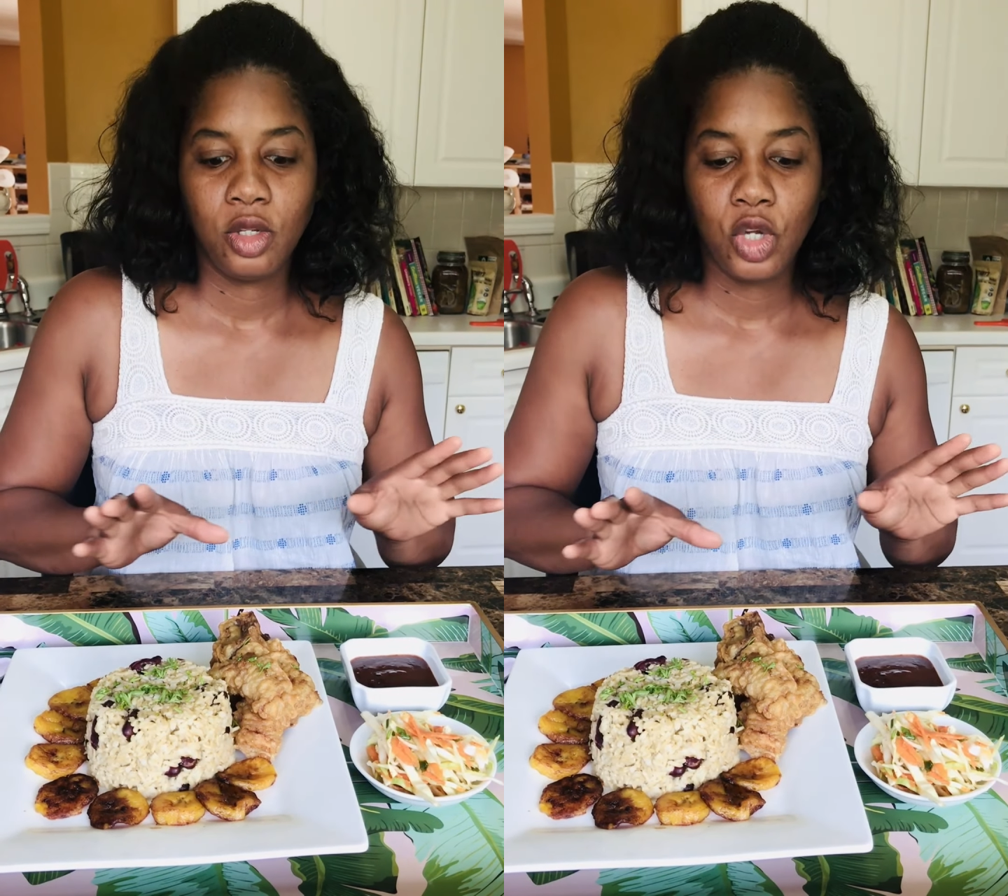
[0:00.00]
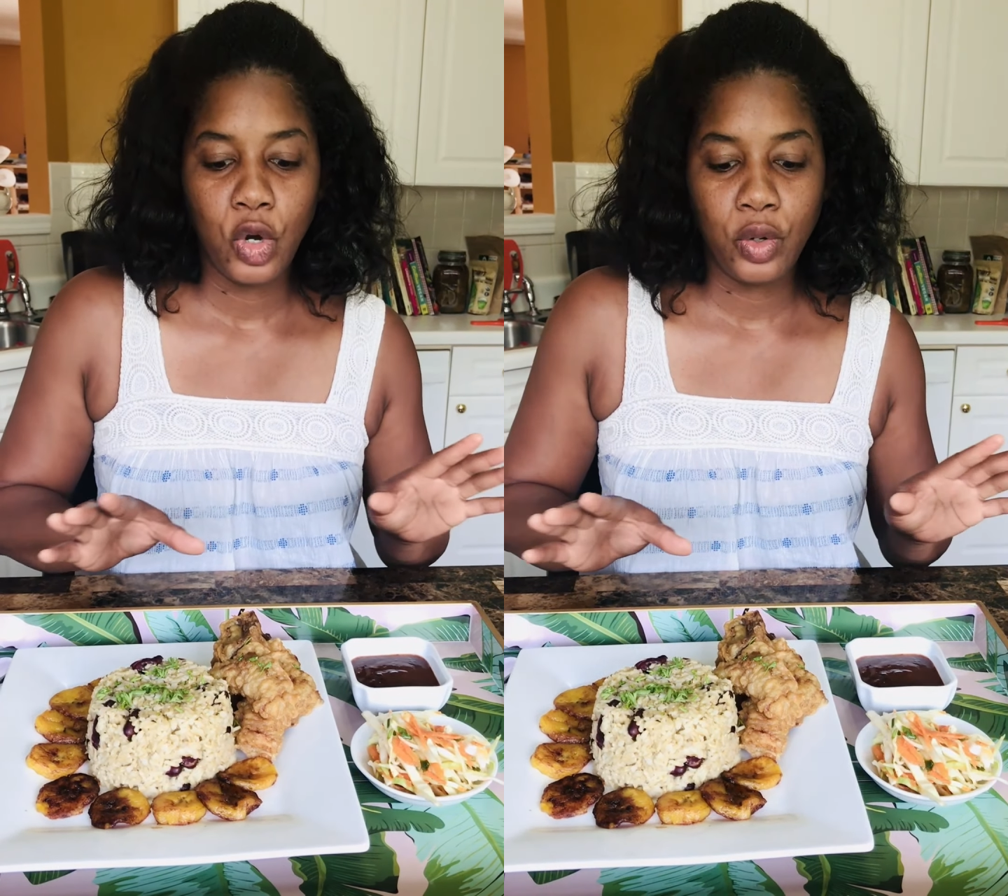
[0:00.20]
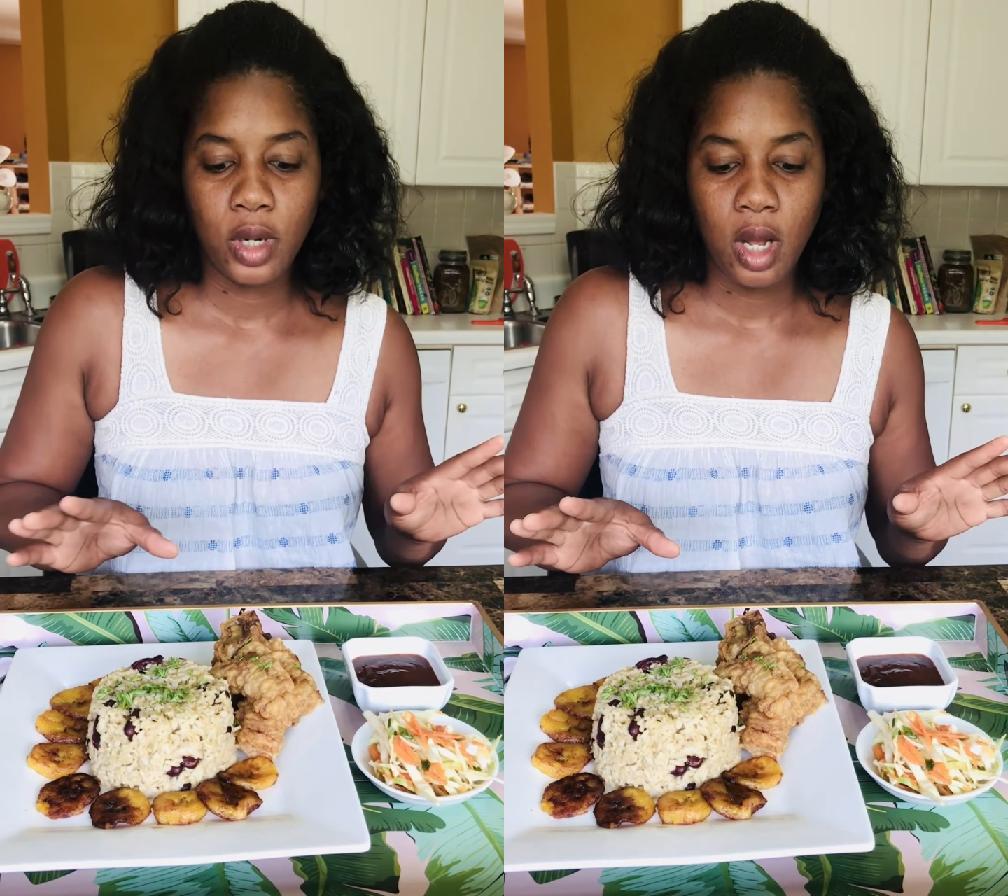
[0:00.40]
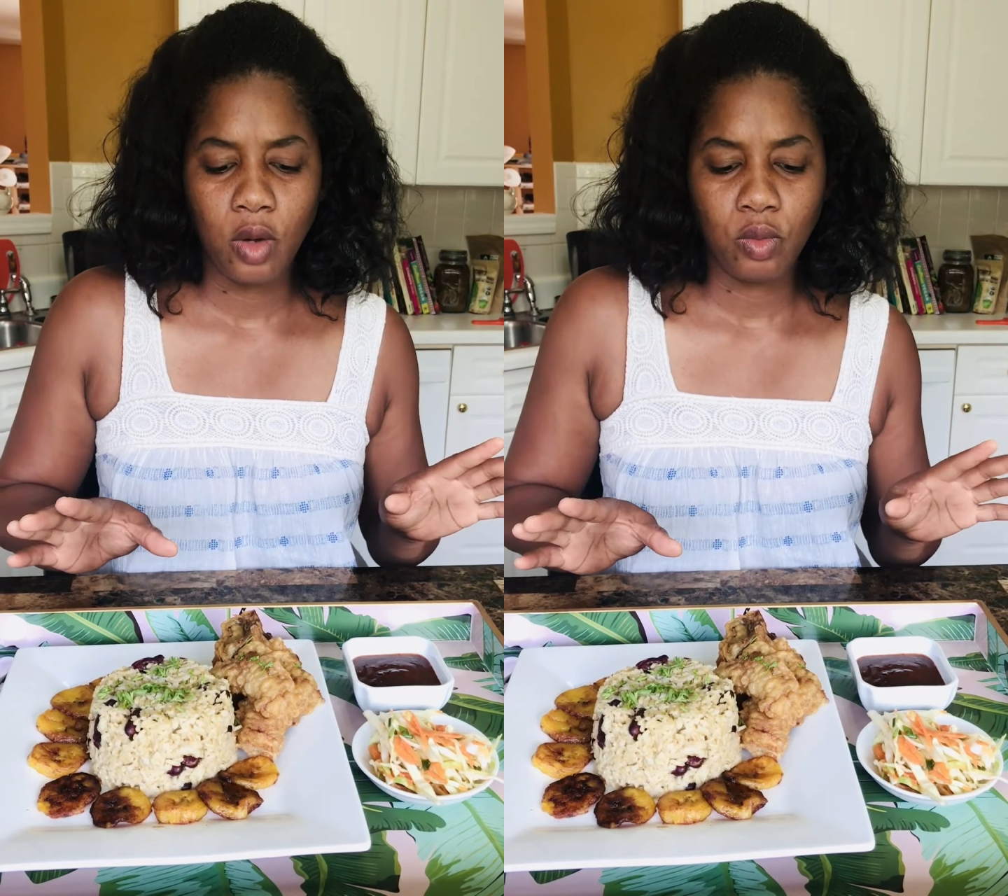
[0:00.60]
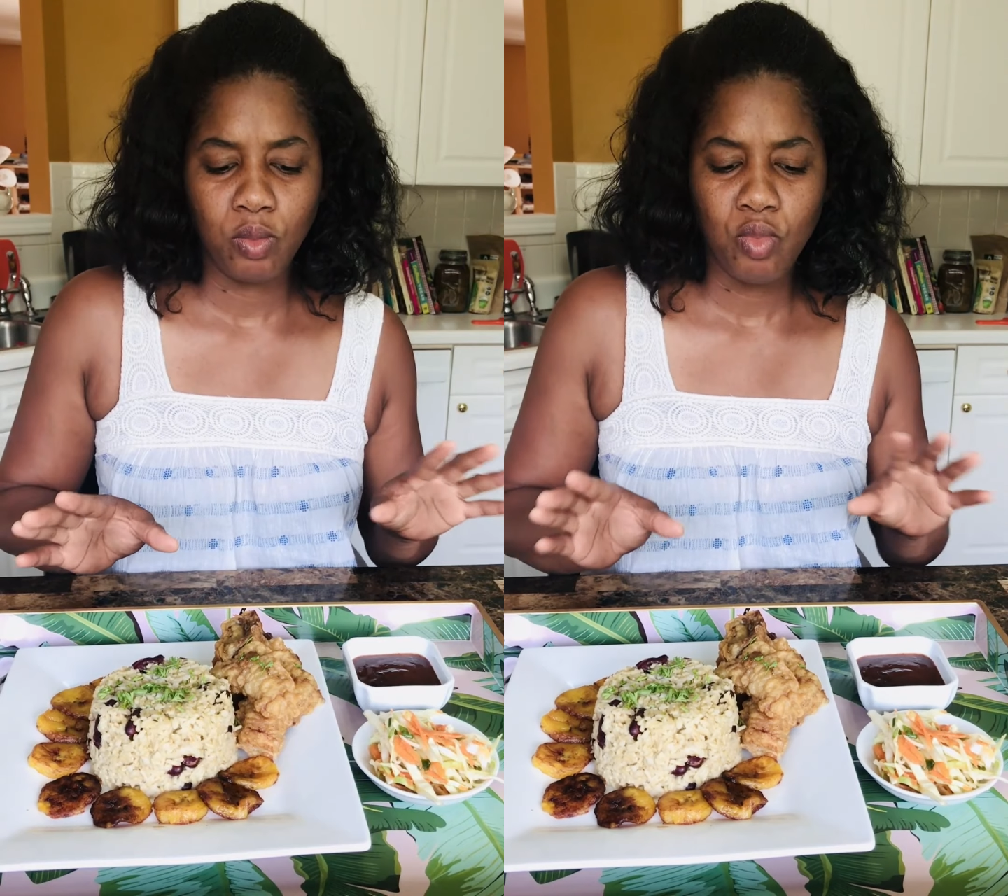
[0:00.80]
turned
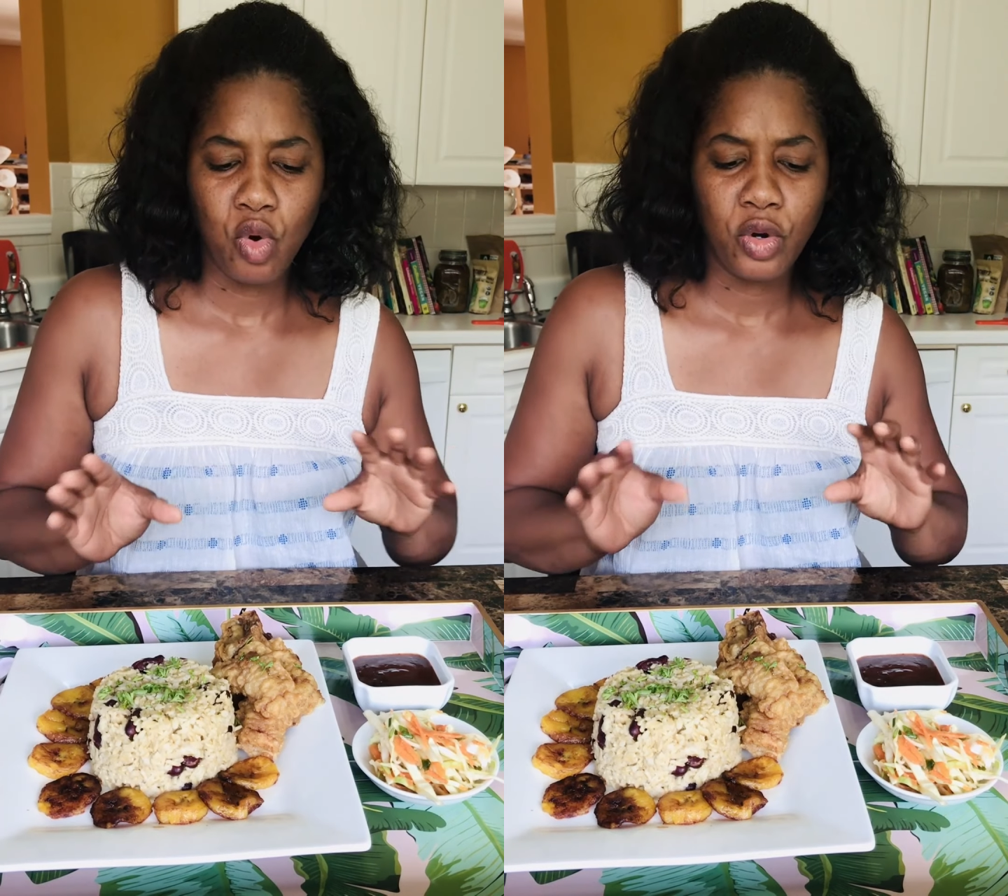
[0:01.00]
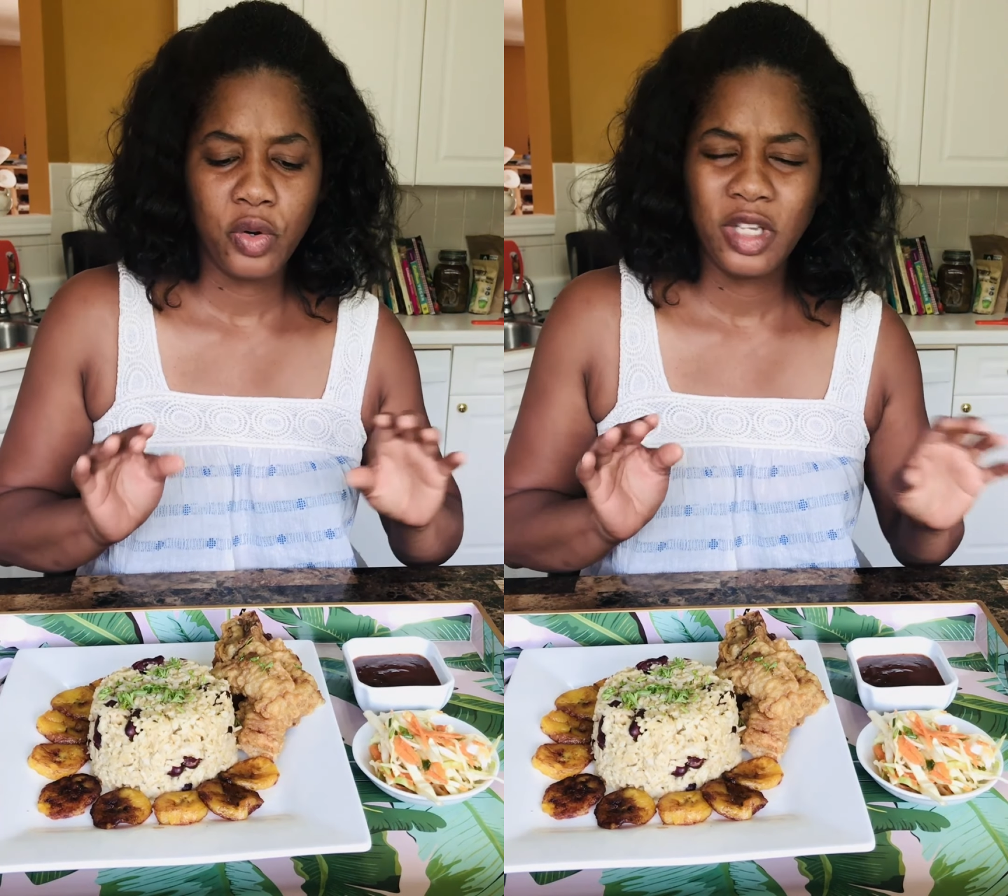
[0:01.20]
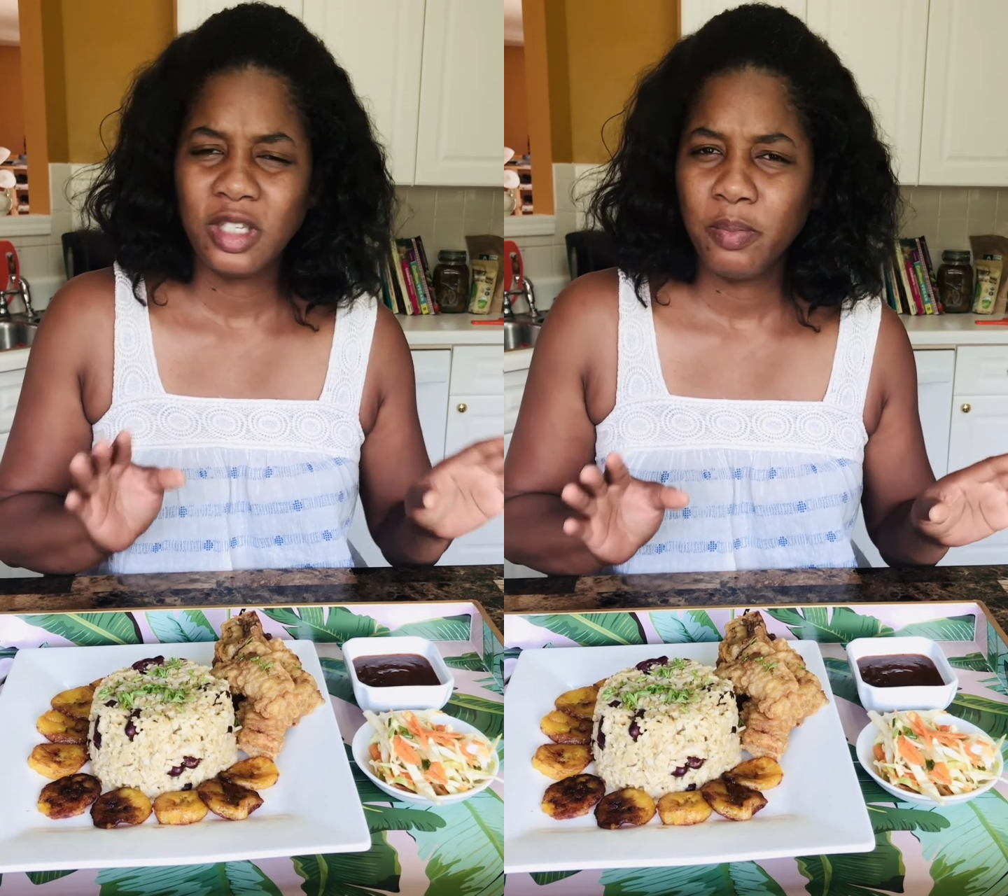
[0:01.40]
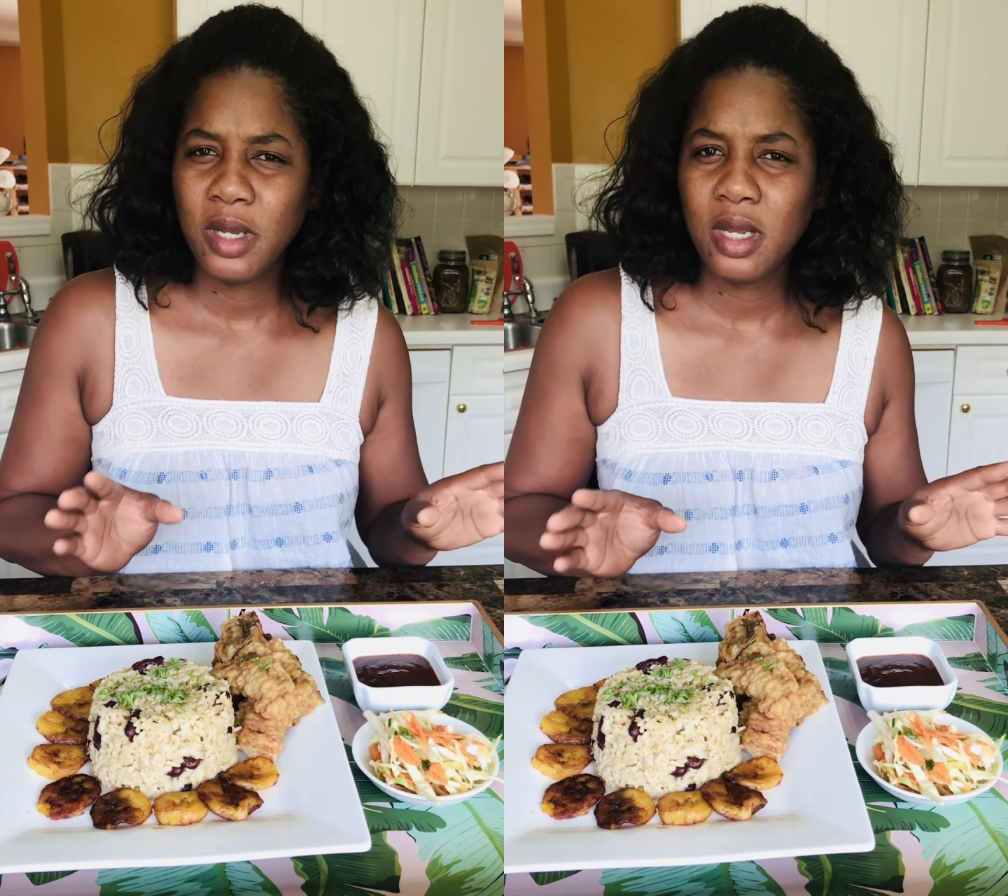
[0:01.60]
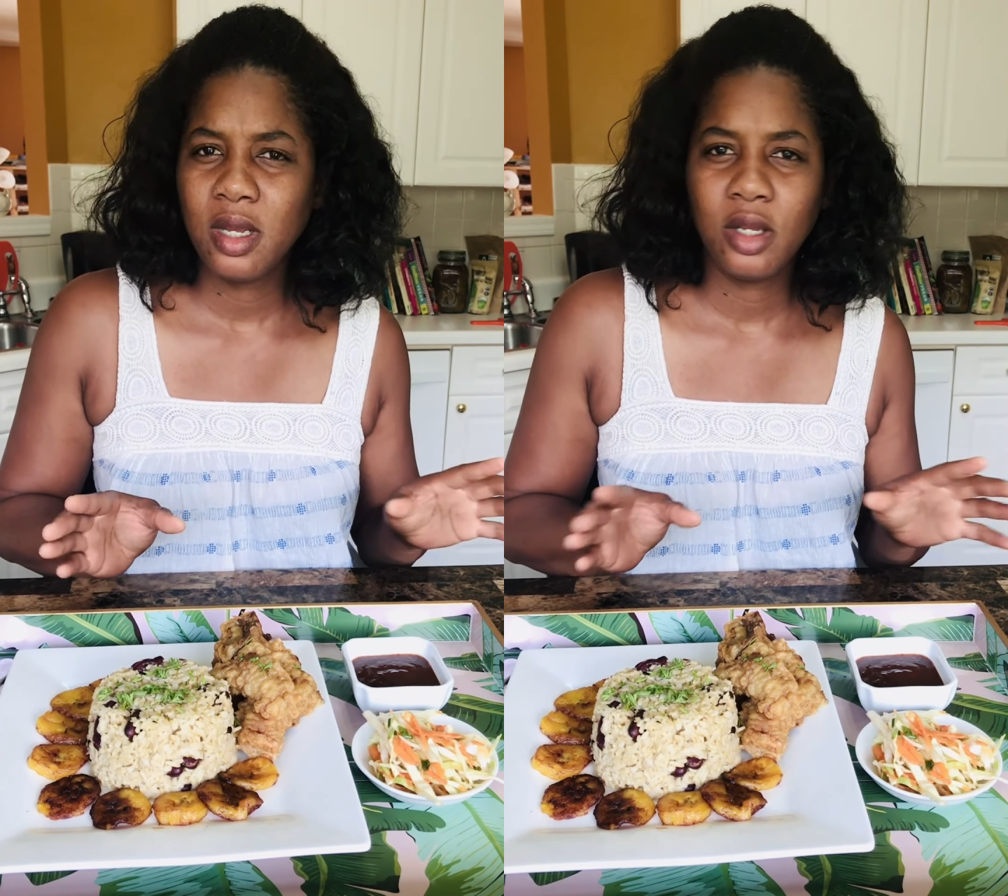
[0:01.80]
out more crispy